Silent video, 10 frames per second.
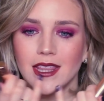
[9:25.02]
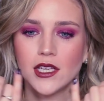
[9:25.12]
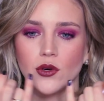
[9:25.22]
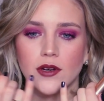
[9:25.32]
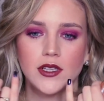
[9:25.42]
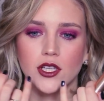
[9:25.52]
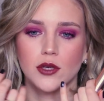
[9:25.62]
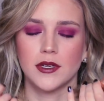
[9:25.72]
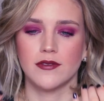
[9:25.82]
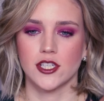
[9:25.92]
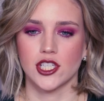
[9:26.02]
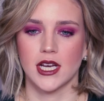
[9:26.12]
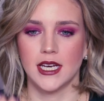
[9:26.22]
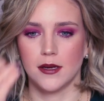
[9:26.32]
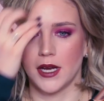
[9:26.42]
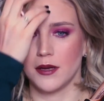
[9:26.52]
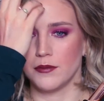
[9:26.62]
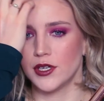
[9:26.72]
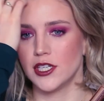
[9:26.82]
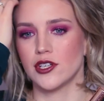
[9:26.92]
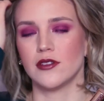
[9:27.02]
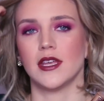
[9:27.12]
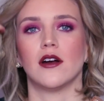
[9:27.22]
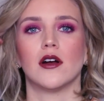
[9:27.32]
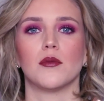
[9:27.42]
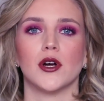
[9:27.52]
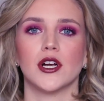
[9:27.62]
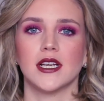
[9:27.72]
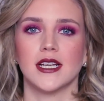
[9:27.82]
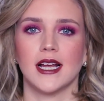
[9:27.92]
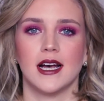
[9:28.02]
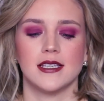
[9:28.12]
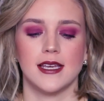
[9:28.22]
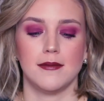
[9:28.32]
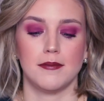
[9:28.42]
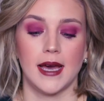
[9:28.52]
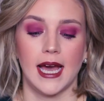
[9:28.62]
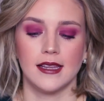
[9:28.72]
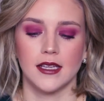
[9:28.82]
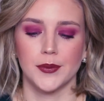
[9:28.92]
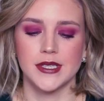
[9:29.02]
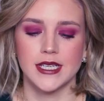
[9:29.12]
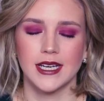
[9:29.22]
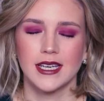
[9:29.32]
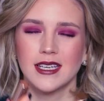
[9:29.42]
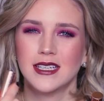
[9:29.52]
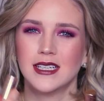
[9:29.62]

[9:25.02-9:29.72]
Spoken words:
They do have a little bit of a shine. I'm pretty sure they are marketed as a matte lipstick.